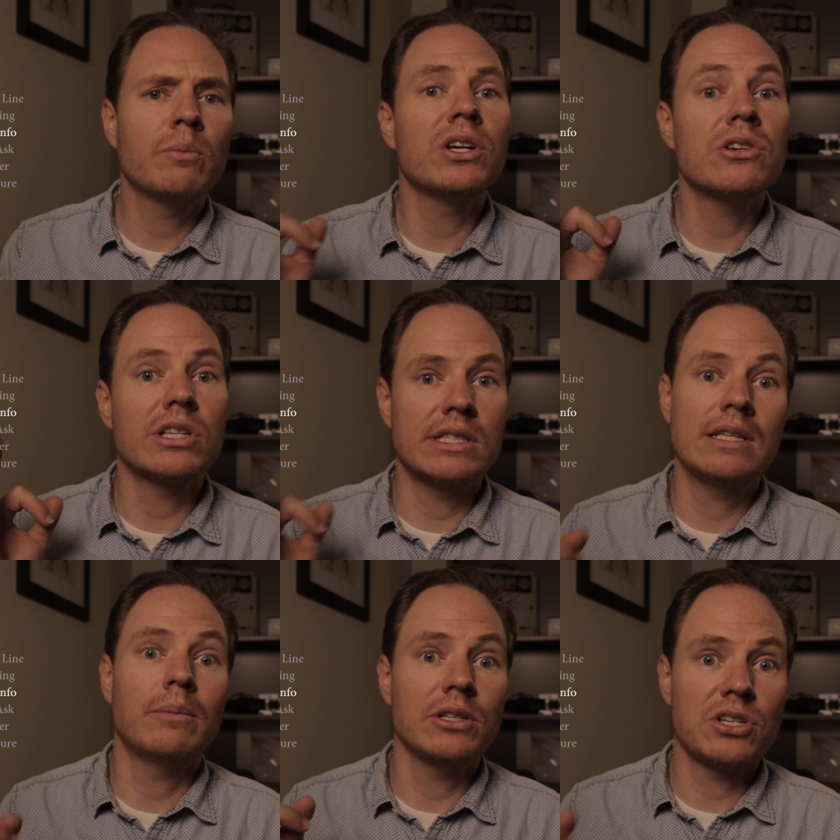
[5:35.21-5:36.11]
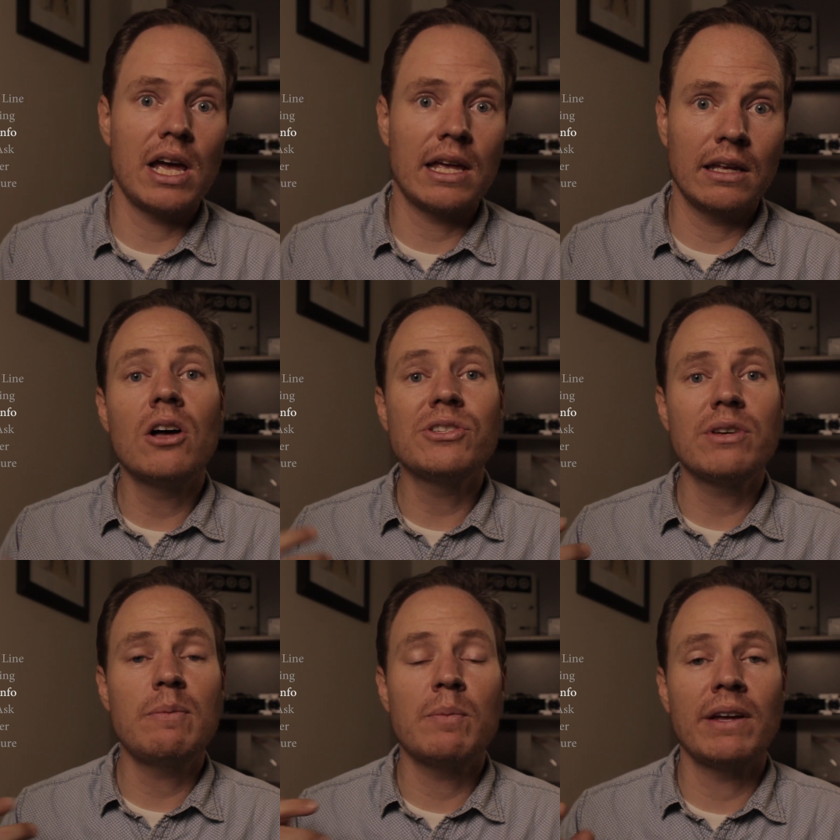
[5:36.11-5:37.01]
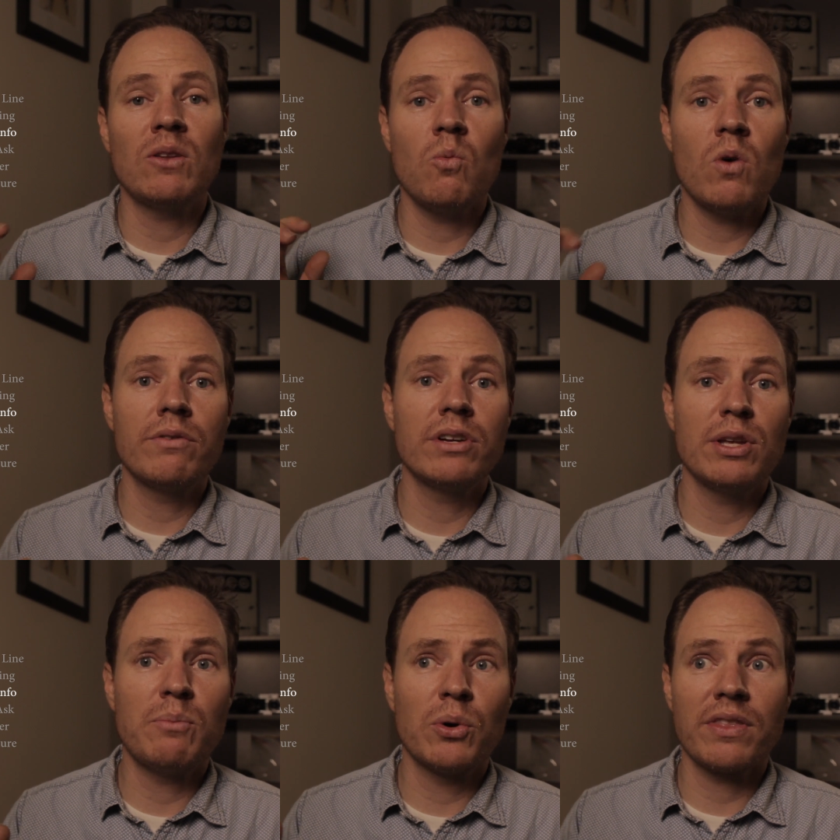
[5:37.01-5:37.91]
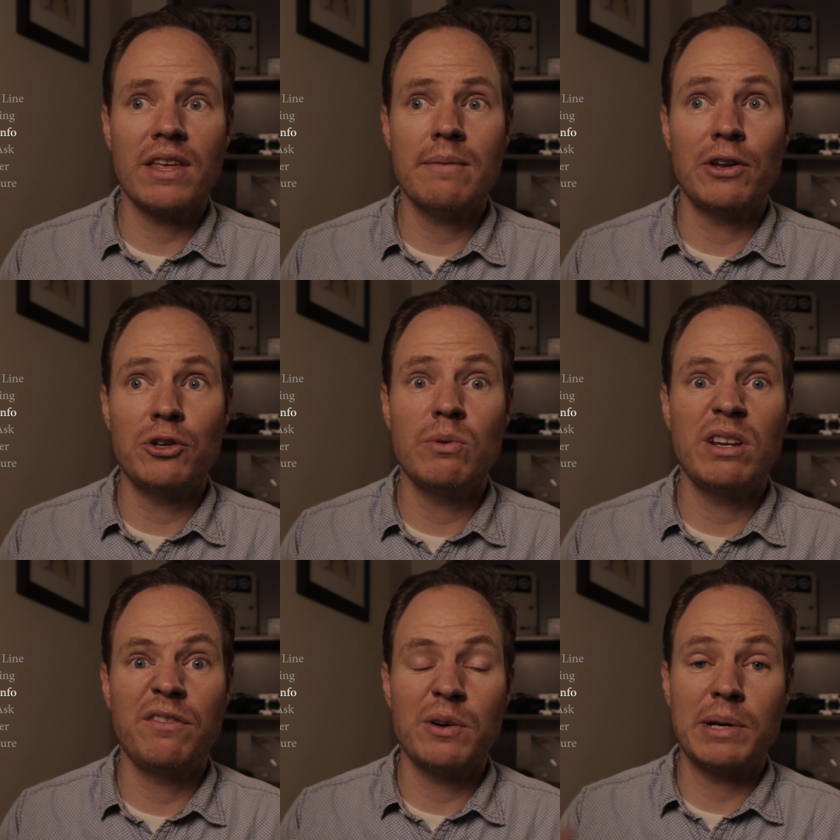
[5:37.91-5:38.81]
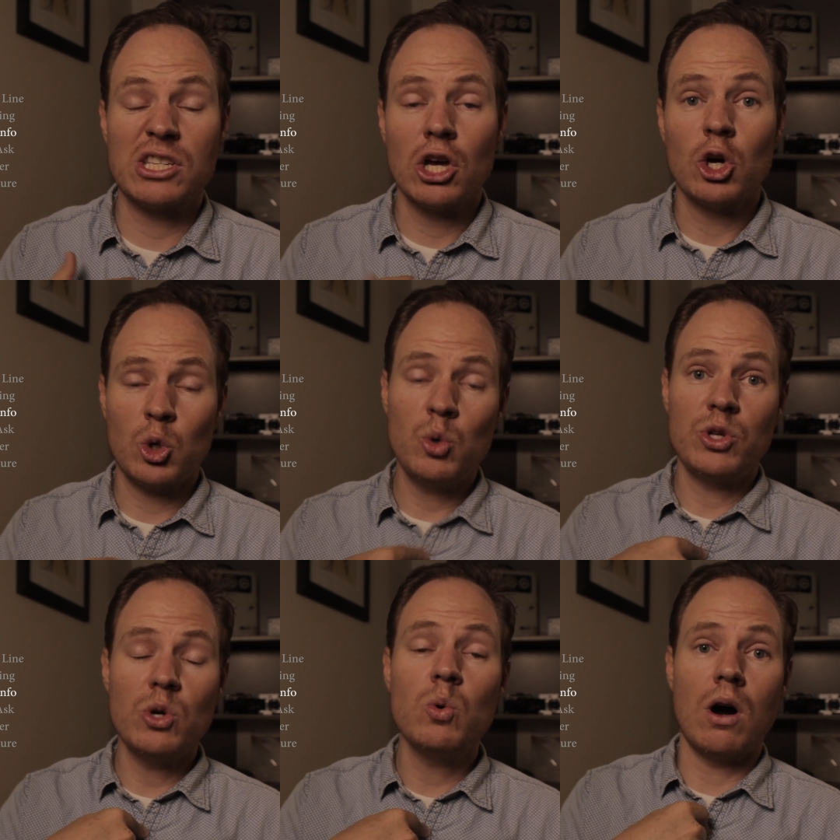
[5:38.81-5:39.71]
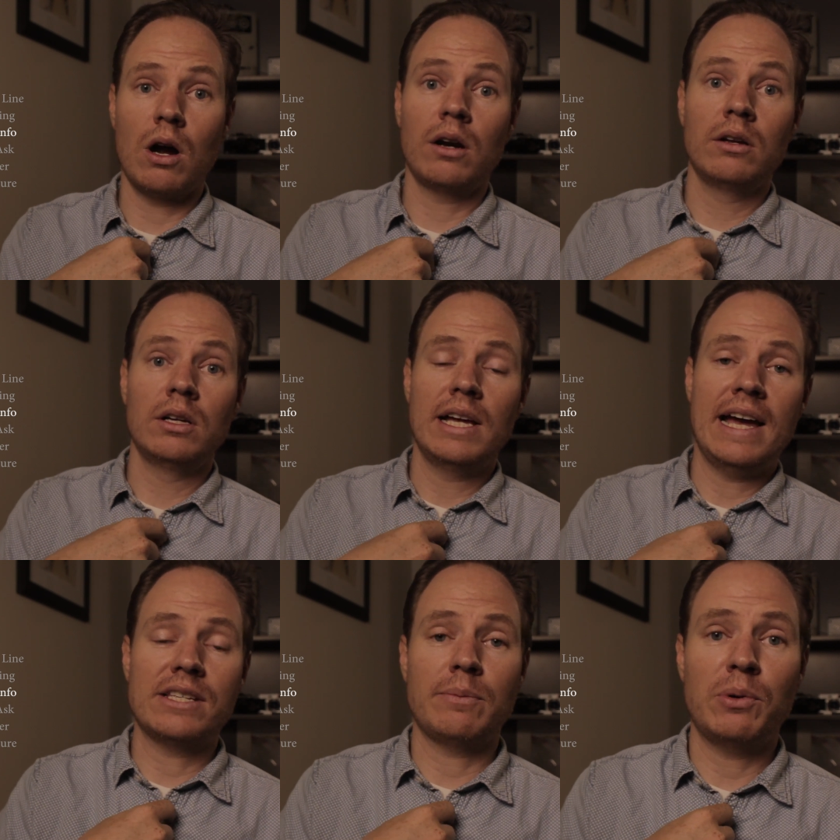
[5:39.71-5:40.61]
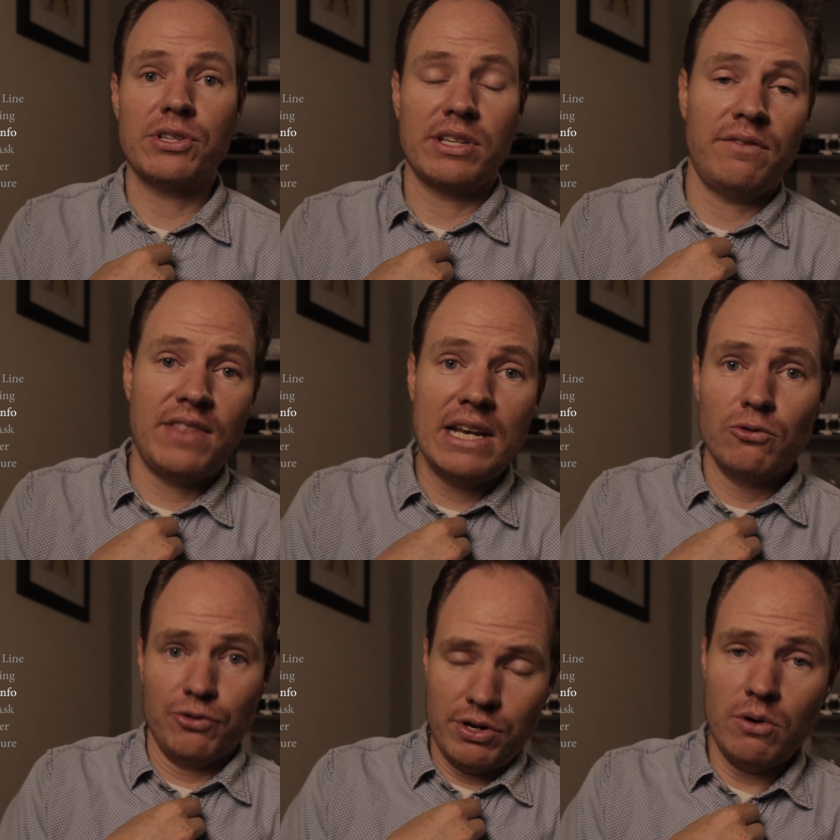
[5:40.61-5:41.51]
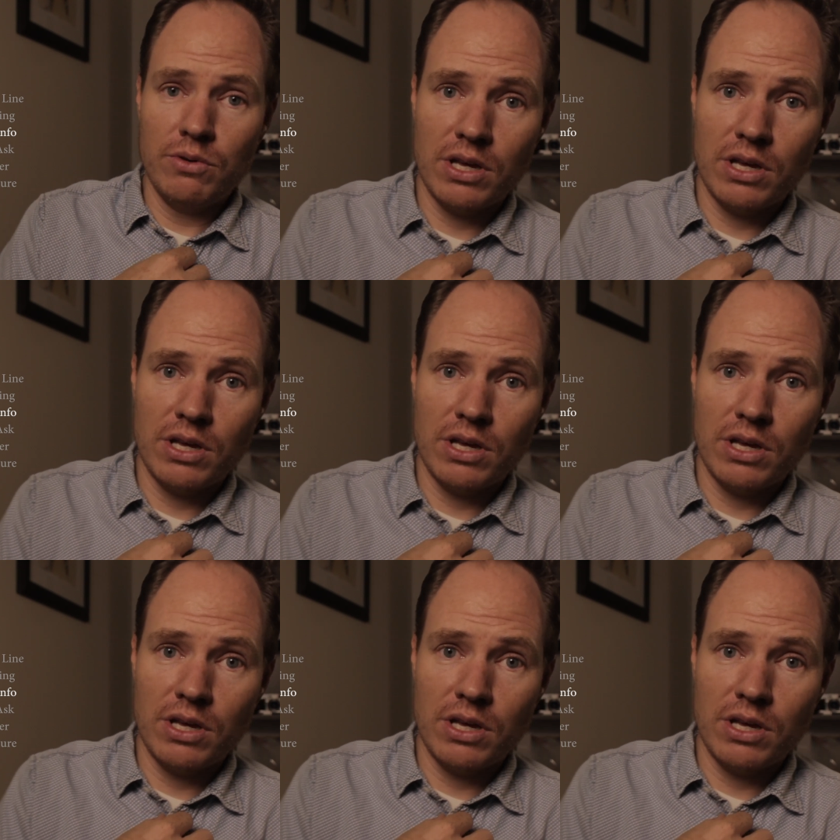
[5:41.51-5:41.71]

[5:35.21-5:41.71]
but you're just double checking. Also keep in mind that one really important thing about new info is who you are as a person. If they don't know